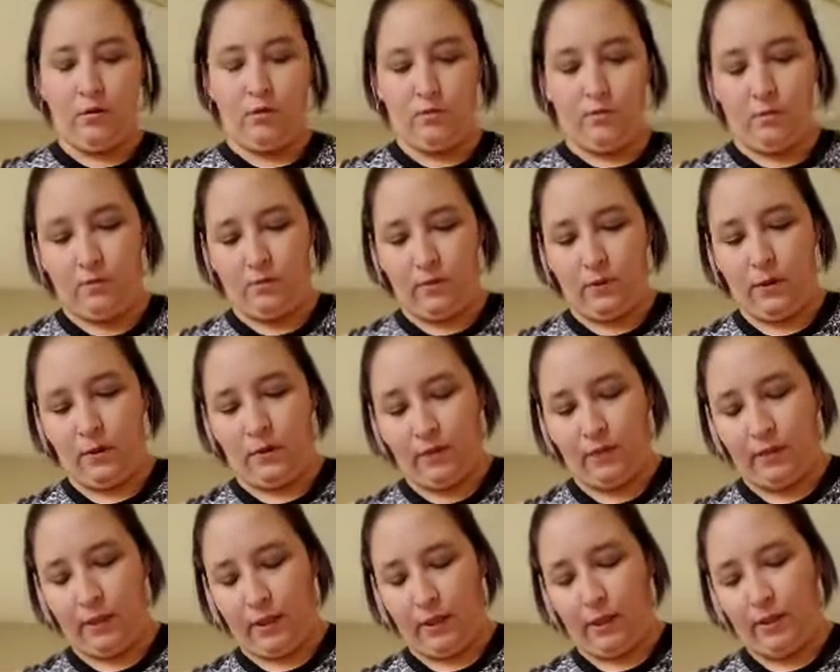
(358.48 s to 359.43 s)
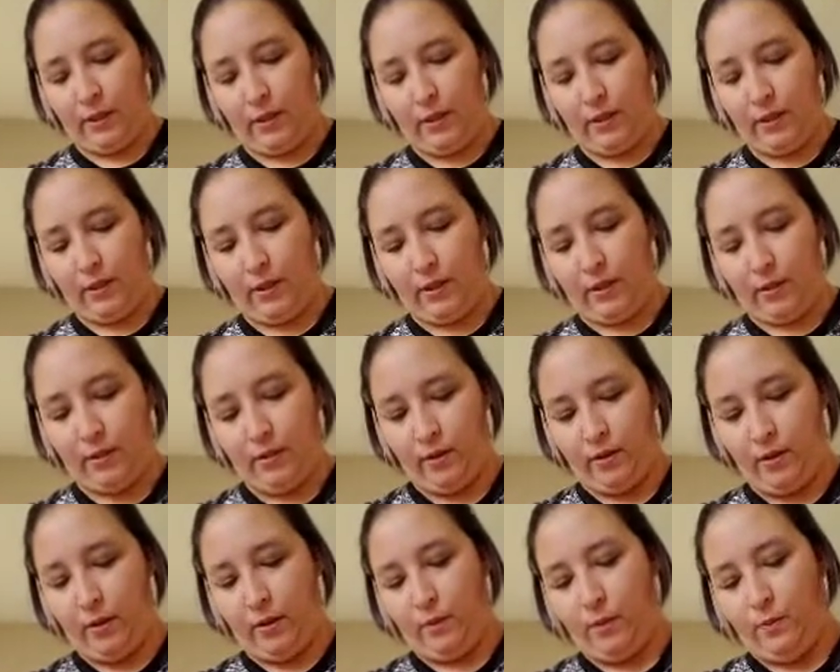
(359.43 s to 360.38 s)
let's see if we can get this to
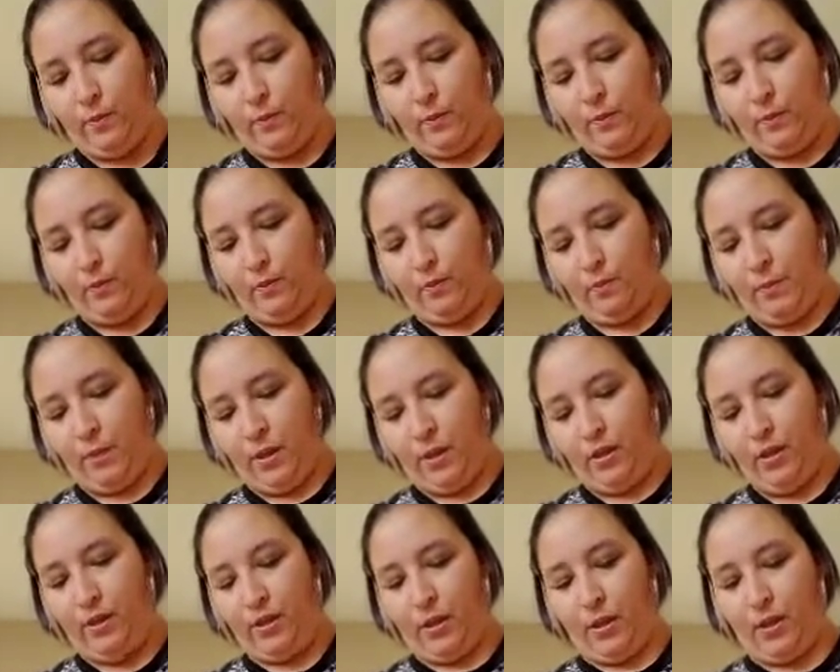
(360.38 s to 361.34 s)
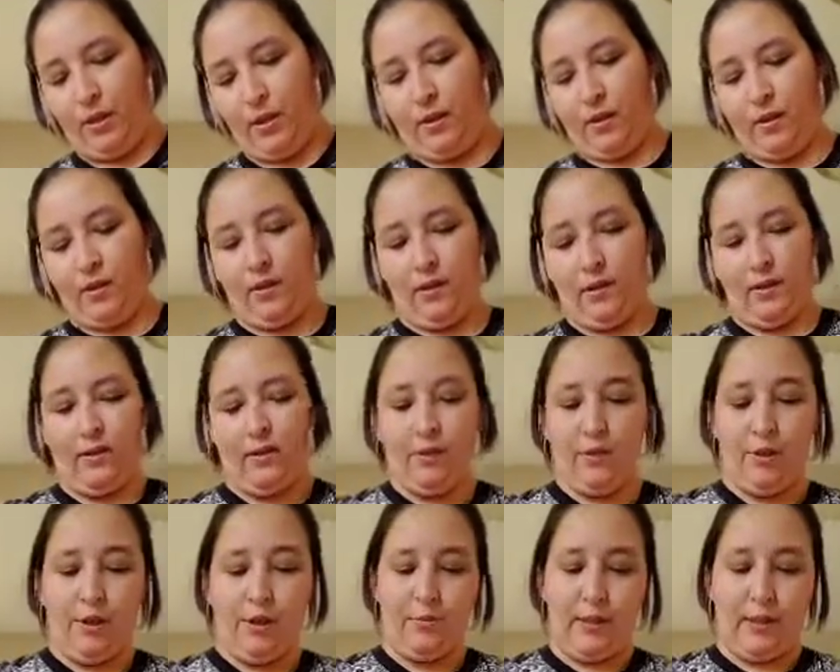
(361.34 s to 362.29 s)
be straight down in here. You'll
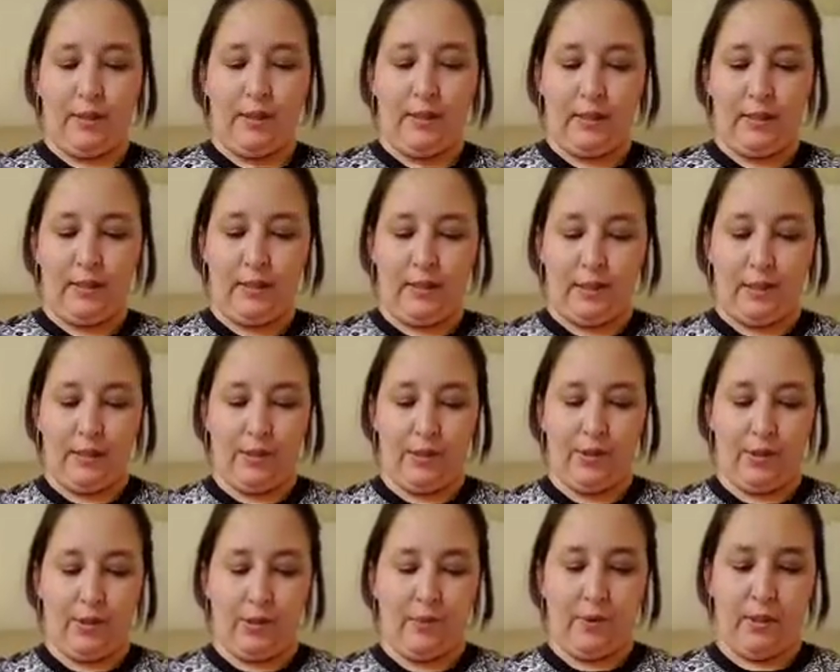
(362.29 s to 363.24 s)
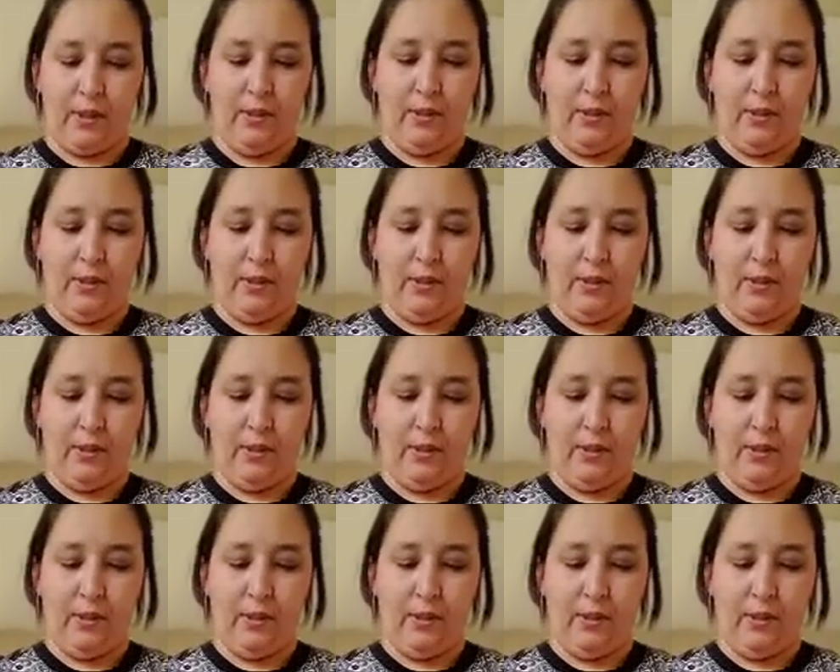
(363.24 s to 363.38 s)
hear my kids outside screaming and